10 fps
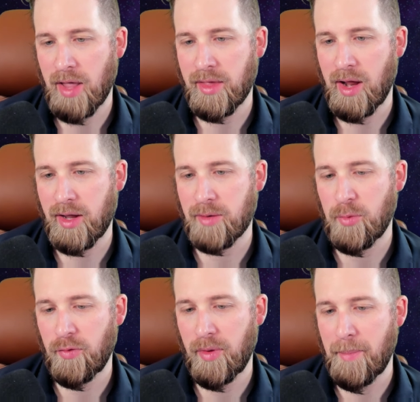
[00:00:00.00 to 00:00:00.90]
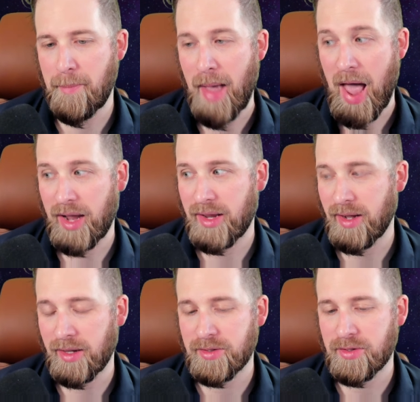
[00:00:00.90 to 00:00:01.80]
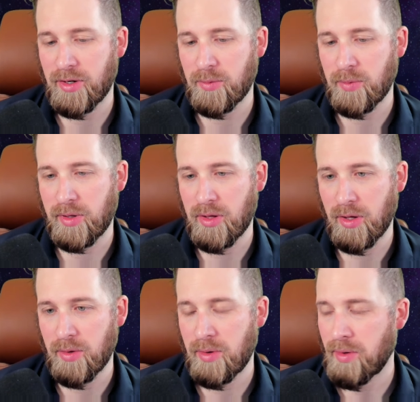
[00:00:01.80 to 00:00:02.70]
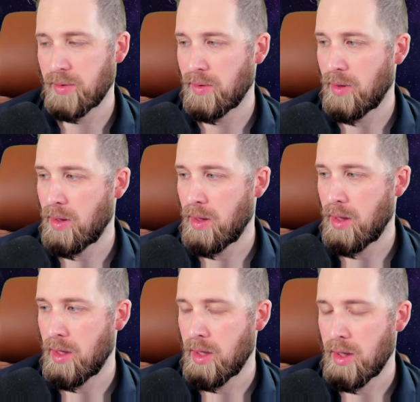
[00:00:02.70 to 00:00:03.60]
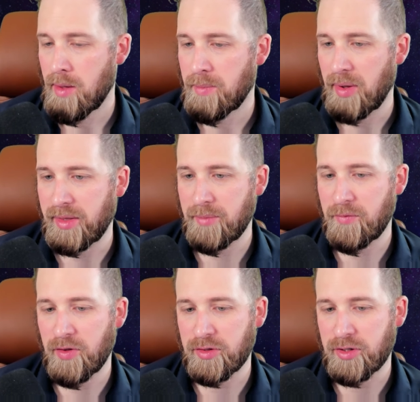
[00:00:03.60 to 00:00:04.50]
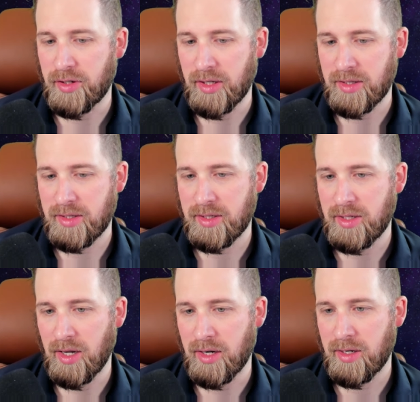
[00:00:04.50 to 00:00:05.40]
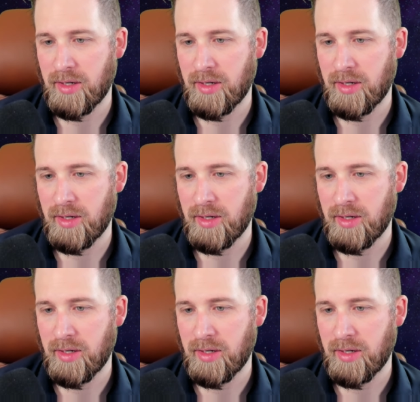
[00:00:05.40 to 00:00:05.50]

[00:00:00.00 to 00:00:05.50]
and then I could move him back next turn with Cloak. But then Vulture gets stuck.